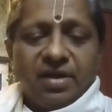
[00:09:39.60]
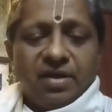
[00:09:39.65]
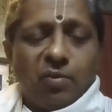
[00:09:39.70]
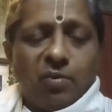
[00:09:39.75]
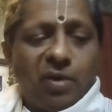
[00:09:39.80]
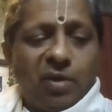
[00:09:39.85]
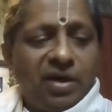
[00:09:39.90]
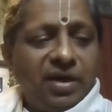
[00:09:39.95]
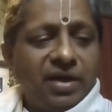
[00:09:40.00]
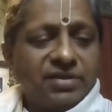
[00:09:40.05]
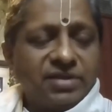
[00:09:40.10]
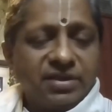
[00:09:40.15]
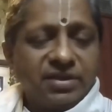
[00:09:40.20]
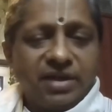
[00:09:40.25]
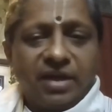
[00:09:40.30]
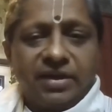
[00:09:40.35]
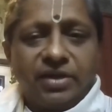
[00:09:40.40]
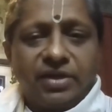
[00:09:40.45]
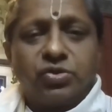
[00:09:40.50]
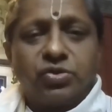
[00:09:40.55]
One doesn't
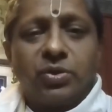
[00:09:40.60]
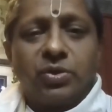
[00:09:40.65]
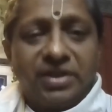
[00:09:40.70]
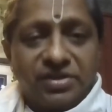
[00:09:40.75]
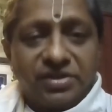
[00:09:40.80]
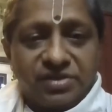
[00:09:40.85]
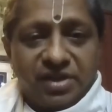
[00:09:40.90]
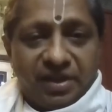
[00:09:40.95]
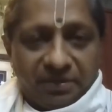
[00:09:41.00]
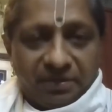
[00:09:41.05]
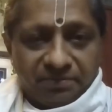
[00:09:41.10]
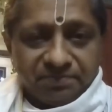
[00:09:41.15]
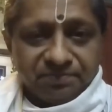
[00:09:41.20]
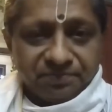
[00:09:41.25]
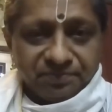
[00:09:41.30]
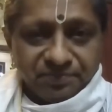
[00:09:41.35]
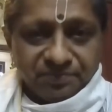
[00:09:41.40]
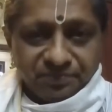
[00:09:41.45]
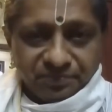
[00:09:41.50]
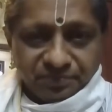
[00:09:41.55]
get it so easily.
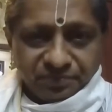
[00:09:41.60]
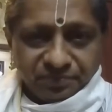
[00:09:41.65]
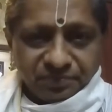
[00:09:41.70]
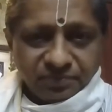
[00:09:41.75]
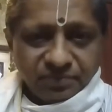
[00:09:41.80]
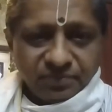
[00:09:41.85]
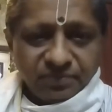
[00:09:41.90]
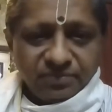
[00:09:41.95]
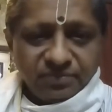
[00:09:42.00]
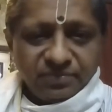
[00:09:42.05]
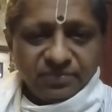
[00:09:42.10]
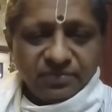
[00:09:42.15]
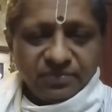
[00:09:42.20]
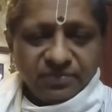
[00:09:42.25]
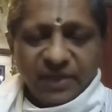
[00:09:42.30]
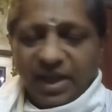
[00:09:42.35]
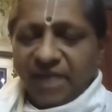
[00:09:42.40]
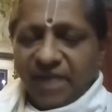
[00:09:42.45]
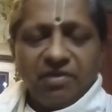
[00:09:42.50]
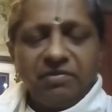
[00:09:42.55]

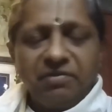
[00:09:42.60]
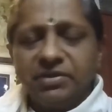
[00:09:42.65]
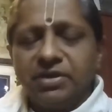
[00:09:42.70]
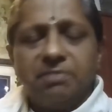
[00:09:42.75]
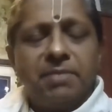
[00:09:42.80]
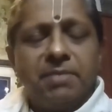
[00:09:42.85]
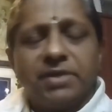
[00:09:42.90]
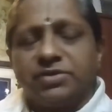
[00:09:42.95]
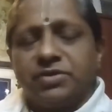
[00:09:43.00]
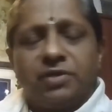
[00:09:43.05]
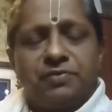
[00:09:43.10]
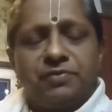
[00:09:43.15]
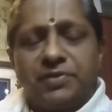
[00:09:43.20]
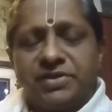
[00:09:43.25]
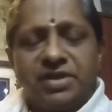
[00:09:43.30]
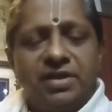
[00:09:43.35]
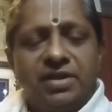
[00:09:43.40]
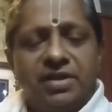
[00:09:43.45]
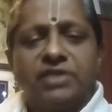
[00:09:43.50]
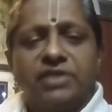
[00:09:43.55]
Even with the best of
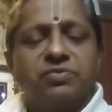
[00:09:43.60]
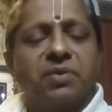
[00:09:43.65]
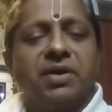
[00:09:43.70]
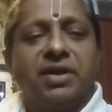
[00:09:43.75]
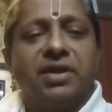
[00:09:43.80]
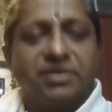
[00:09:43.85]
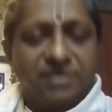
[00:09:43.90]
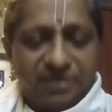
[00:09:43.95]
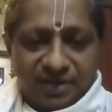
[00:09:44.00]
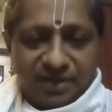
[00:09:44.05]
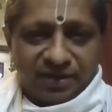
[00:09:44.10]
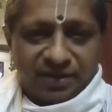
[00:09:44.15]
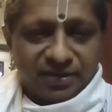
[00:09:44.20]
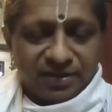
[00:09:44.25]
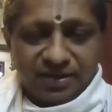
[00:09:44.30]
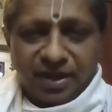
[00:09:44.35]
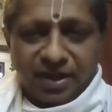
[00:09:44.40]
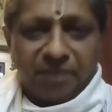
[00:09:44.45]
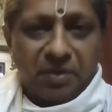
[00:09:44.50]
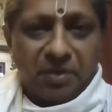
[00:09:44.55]
facilities, one doesn't get
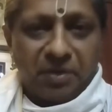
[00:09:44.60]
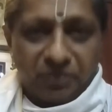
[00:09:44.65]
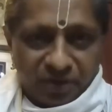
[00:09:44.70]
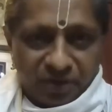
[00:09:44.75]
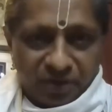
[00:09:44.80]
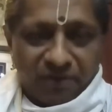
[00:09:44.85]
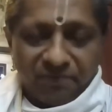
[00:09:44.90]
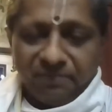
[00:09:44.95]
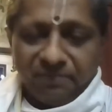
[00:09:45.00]
it. Take my word.